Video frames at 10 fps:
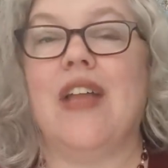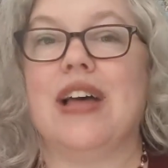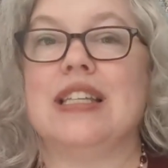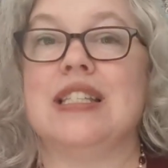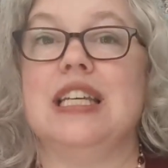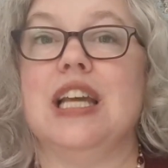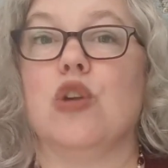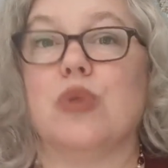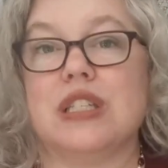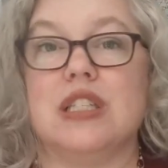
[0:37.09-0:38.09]
and that sea
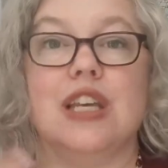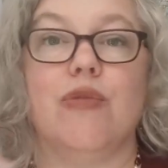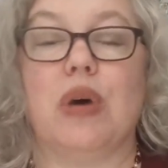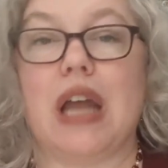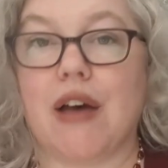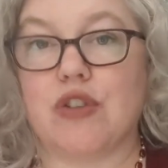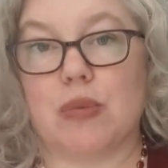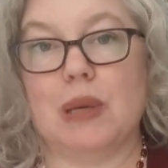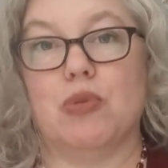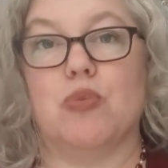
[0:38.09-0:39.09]
can receive
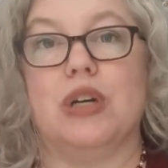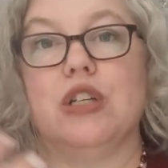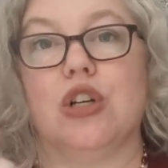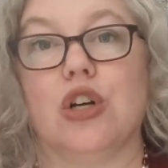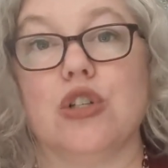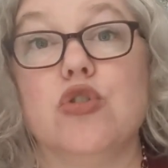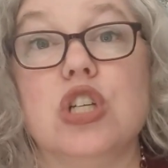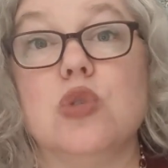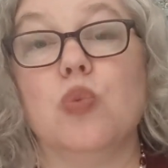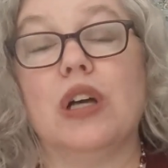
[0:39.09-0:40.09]
whatever people bring to her. So
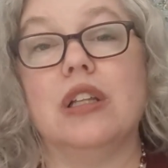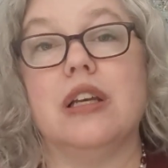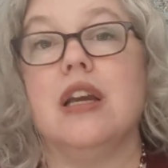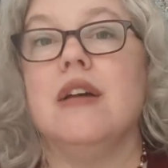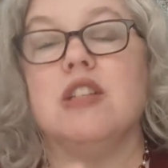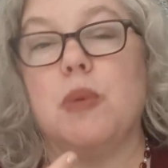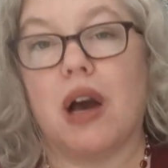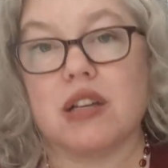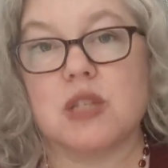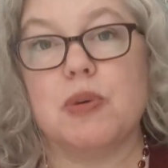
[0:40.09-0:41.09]
she's willing to be
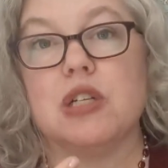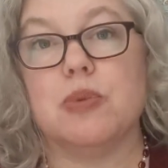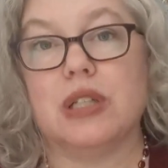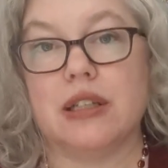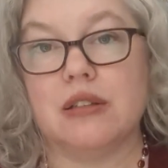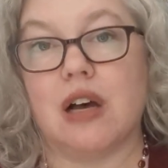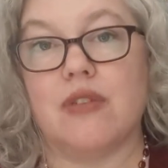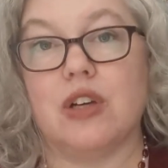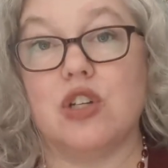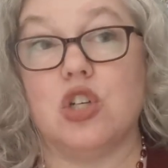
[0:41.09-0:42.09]
hospitable and
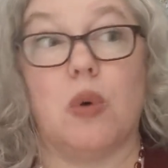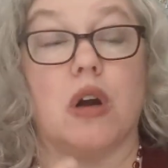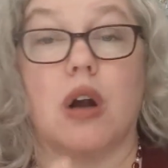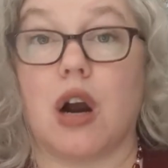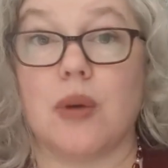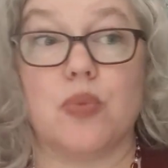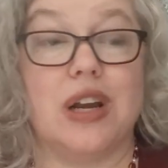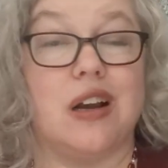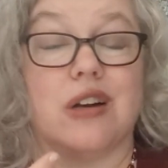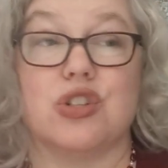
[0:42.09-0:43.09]
loving to our
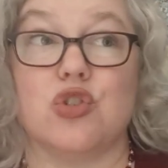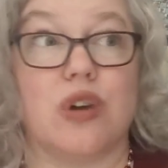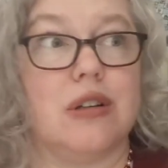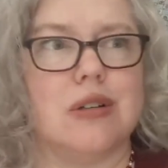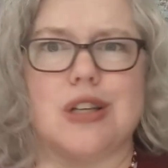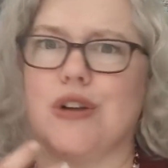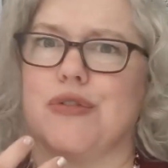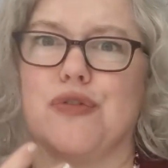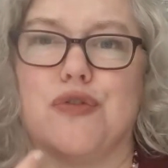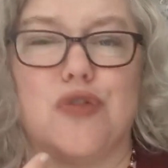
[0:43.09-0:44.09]
heartbreak, our struggles, our
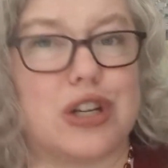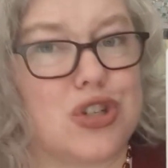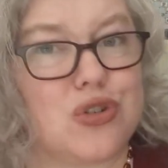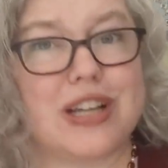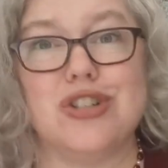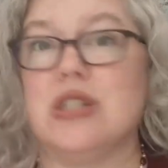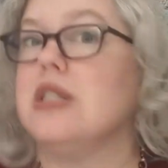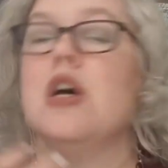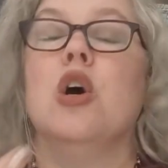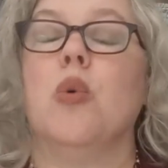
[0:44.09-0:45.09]

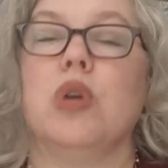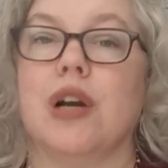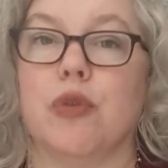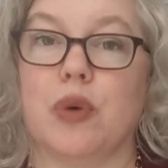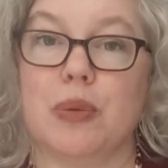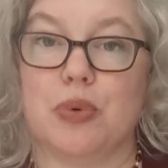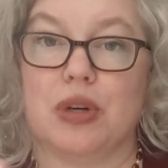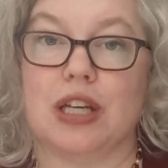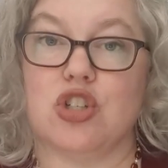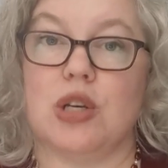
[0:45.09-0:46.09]
frustrations, whatever we
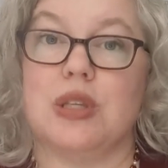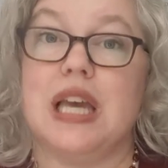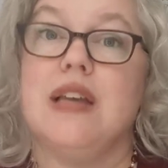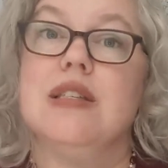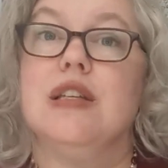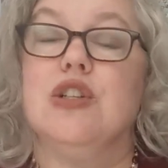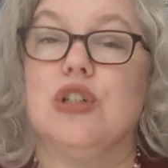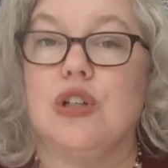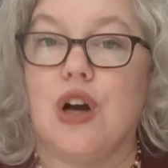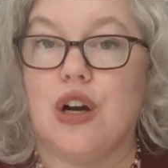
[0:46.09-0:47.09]
bring. She takes it
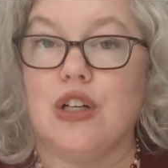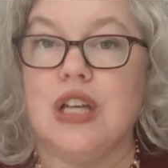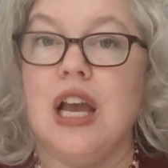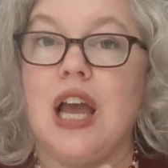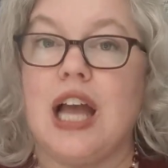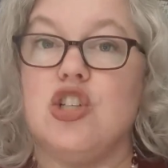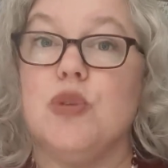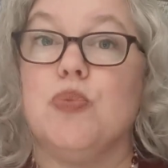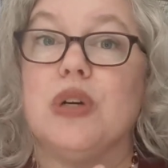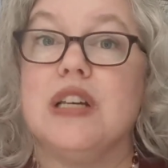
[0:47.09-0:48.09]
into her heart and
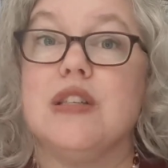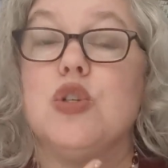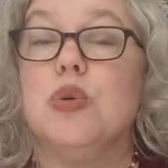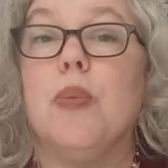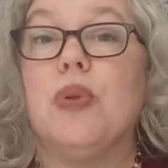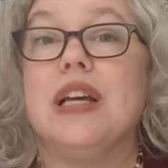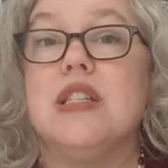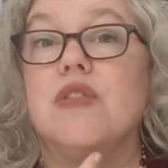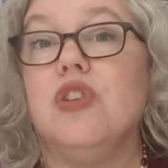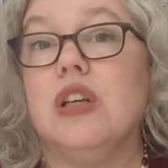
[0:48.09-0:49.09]
she brings it to a
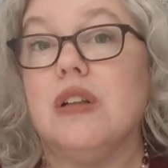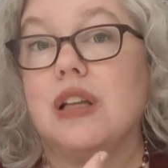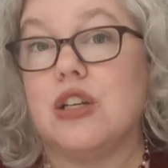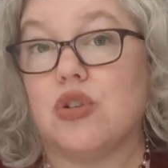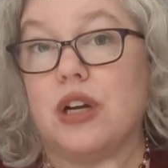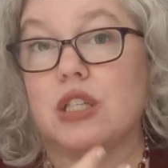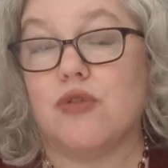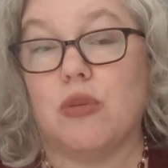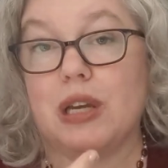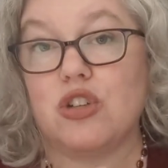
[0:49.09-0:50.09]
place of healing and
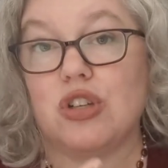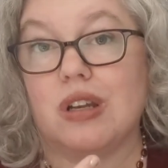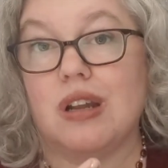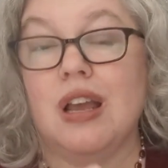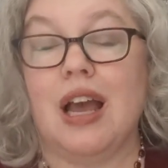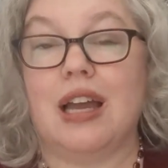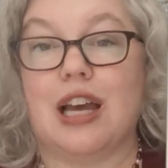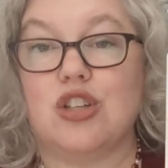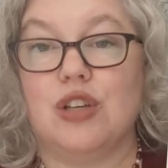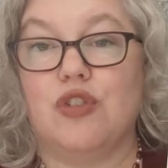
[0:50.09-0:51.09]
transformation. And
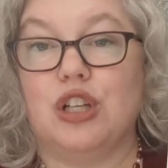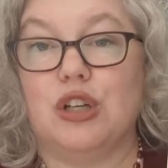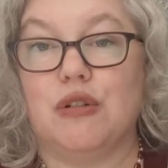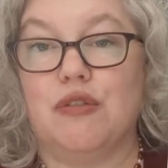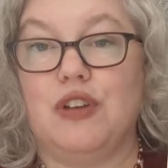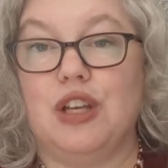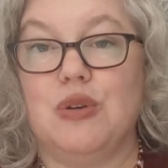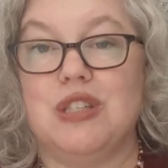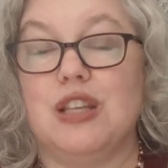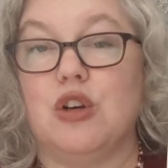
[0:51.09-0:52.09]
actually, if you look at her
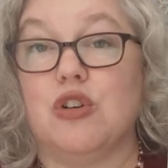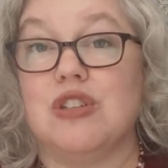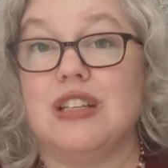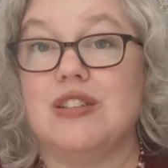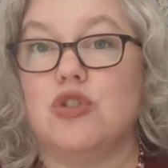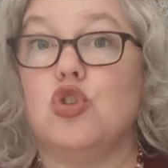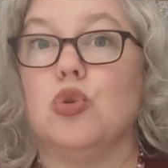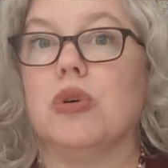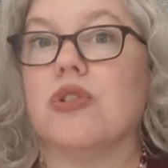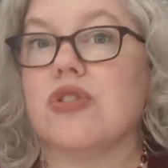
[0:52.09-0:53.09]
feet, you see there's these
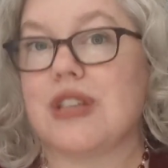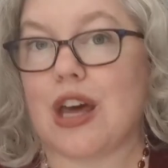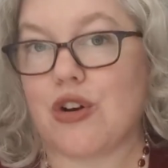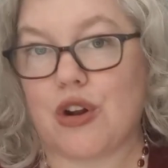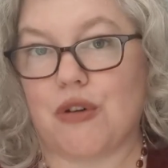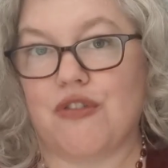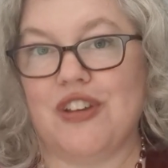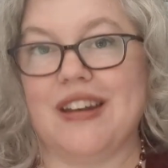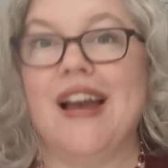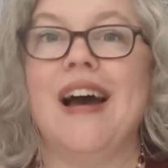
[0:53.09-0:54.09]
jewels scattered at her
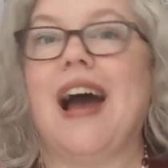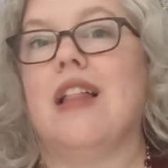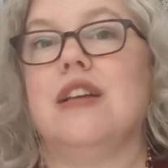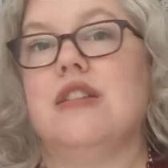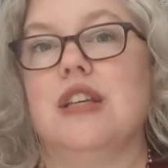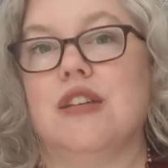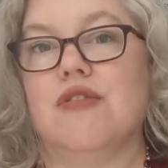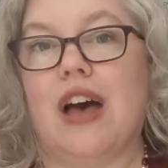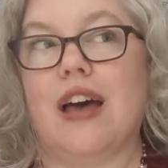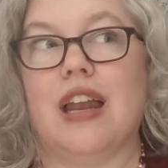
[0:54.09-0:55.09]
feet. I like to think
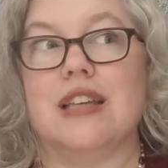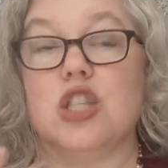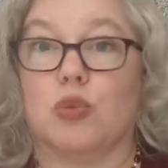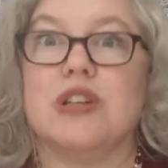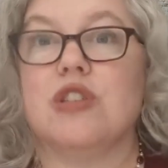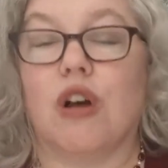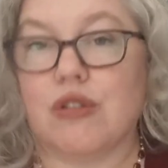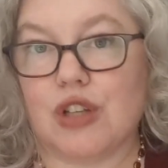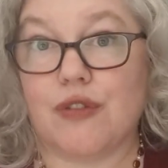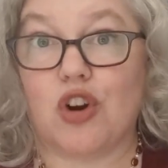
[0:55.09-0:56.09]
of that as the
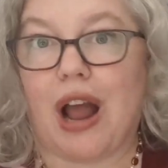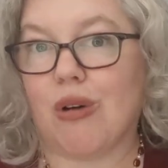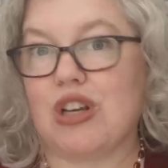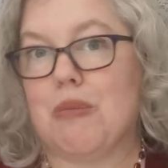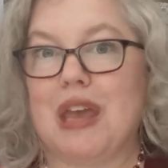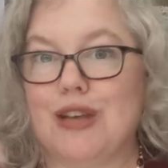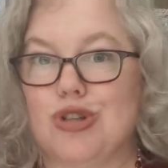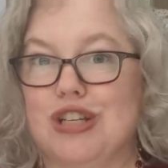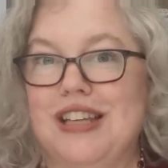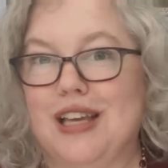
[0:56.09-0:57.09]
result of her alchemy.
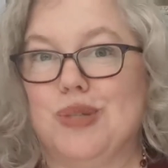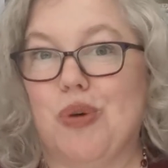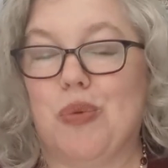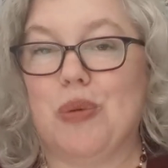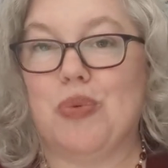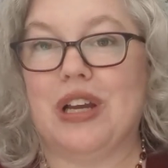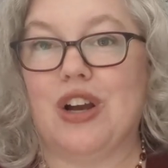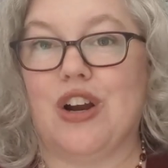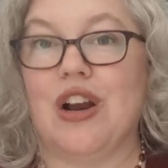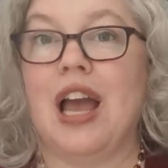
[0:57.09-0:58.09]
She takes what we
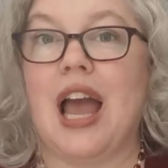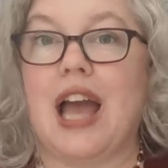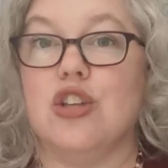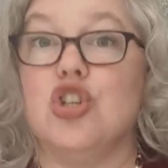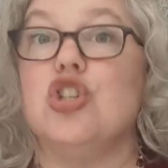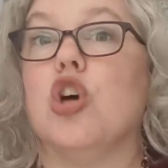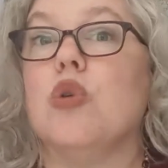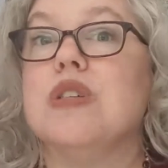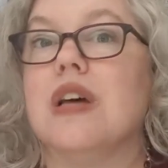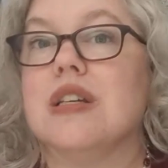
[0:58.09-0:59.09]
bring her and
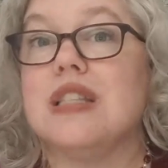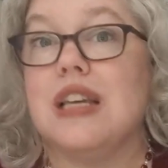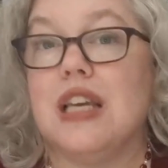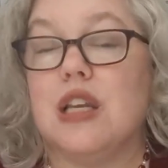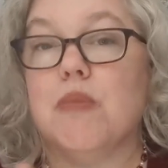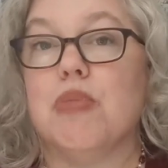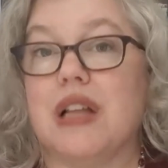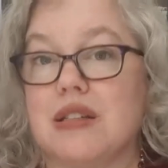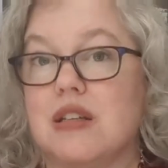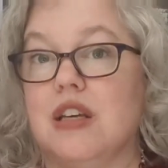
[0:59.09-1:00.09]
shows us the hidden
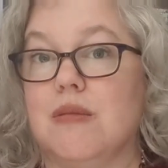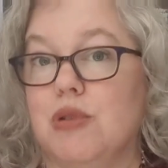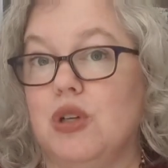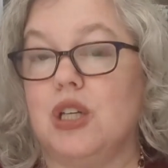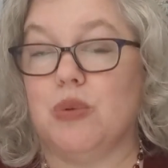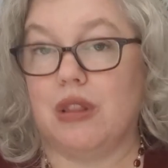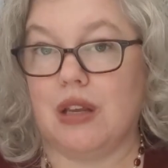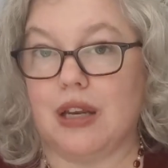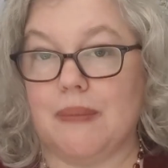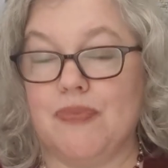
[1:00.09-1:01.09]
blessing and beauty
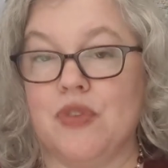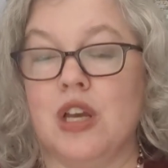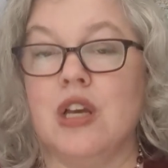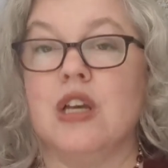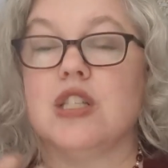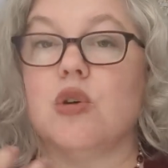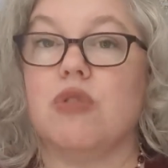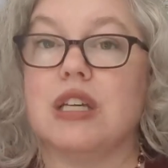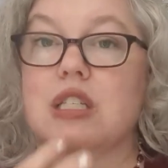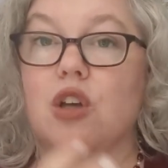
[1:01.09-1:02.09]
within it. So
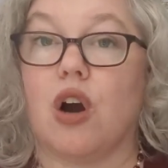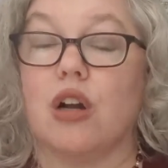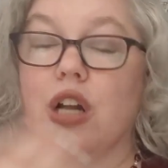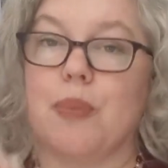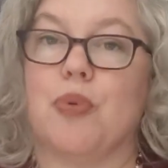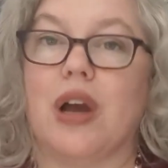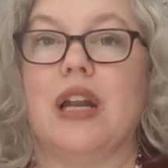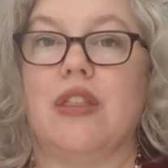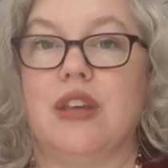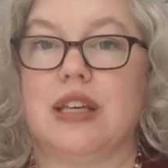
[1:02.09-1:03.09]
this card
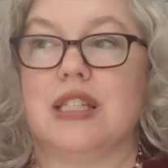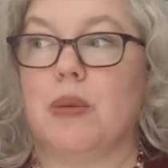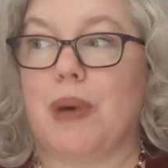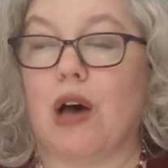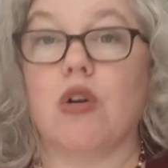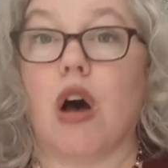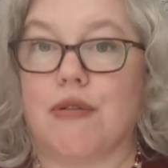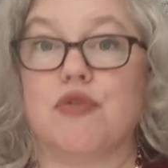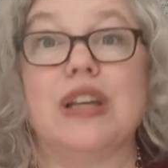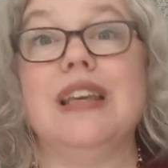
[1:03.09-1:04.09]
upright, I think, is about
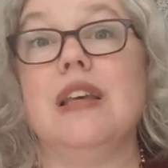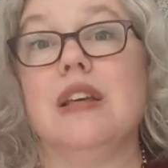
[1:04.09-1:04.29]
offering